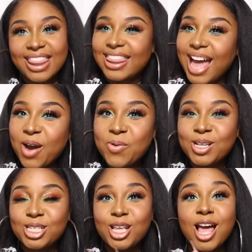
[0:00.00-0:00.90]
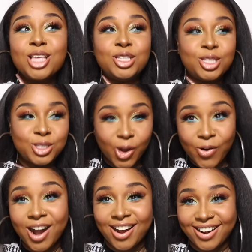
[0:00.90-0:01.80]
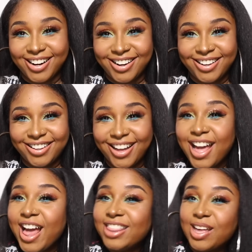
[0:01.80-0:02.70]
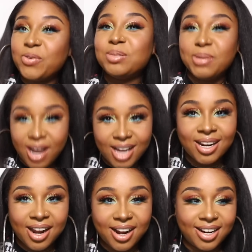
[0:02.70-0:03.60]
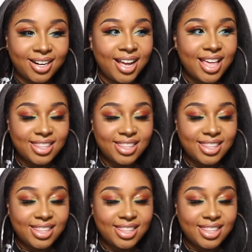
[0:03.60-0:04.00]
That was so hard. That was beyond hard.